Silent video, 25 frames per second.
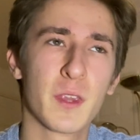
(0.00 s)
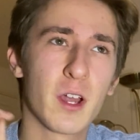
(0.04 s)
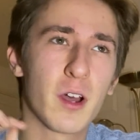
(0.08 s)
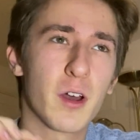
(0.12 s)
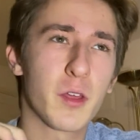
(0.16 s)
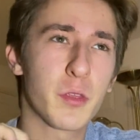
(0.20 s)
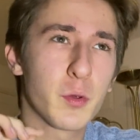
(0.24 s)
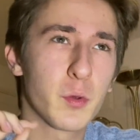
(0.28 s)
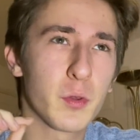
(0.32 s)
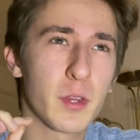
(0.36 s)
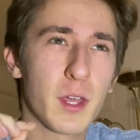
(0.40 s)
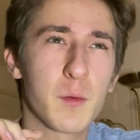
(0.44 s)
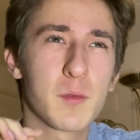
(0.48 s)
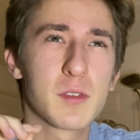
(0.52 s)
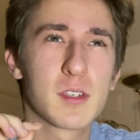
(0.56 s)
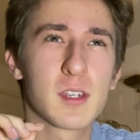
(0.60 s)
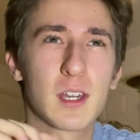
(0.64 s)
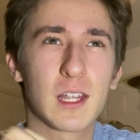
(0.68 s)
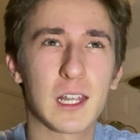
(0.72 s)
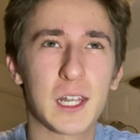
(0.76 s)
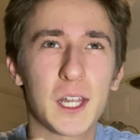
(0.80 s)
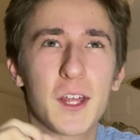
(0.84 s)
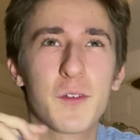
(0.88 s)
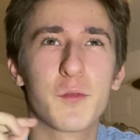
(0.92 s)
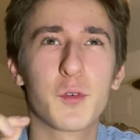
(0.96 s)
I thought that was a
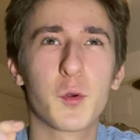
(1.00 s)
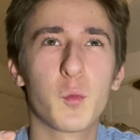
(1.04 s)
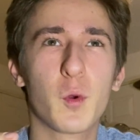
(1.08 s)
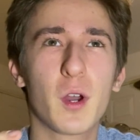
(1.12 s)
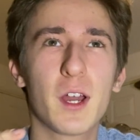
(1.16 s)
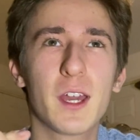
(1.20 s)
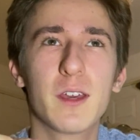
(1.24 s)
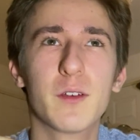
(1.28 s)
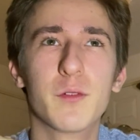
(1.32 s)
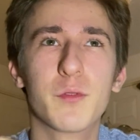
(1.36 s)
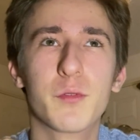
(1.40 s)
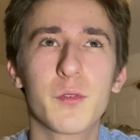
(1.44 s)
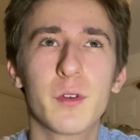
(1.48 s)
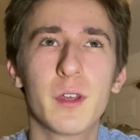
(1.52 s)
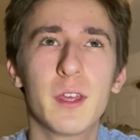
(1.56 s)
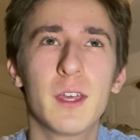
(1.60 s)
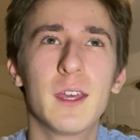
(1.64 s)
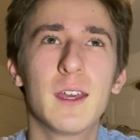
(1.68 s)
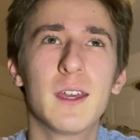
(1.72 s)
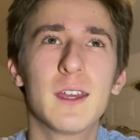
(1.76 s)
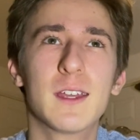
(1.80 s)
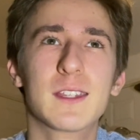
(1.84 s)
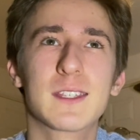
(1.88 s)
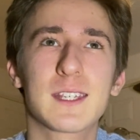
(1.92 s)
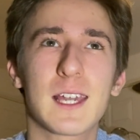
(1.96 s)
clever way of
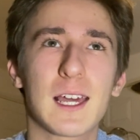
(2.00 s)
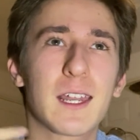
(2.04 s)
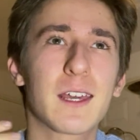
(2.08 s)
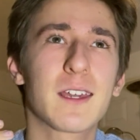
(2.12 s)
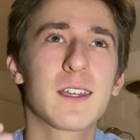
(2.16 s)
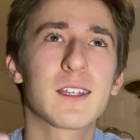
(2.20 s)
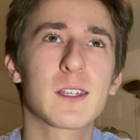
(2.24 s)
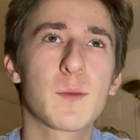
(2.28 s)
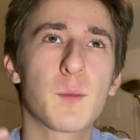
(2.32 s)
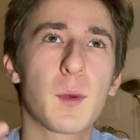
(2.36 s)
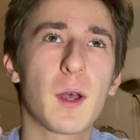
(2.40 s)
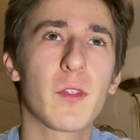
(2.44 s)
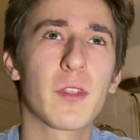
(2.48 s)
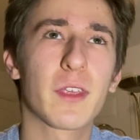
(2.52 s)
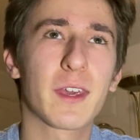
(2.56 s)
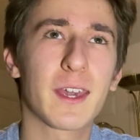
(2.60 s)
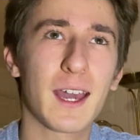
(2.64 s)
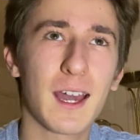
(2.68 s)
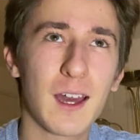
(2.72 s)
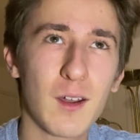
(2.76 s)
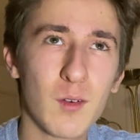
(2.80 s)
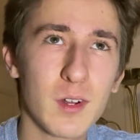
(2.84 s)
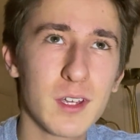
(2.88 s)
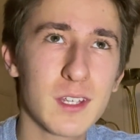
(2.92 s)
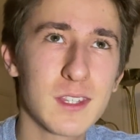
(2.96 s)
telling us about the
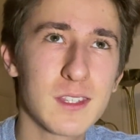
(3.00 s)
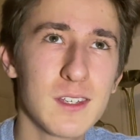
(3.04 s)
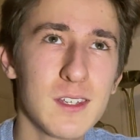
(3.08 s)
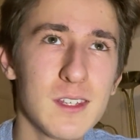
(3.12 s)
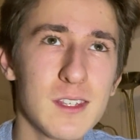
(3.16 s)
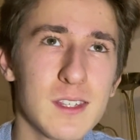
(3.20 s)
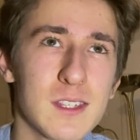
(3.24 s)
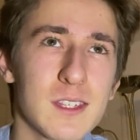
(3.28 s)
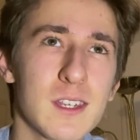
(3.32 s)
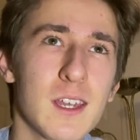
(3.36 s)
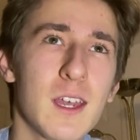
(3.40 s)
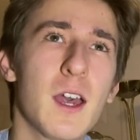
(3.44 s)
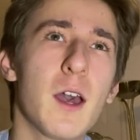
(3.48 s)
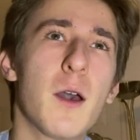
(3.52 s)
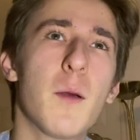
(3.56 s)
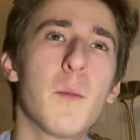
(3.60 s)
characters,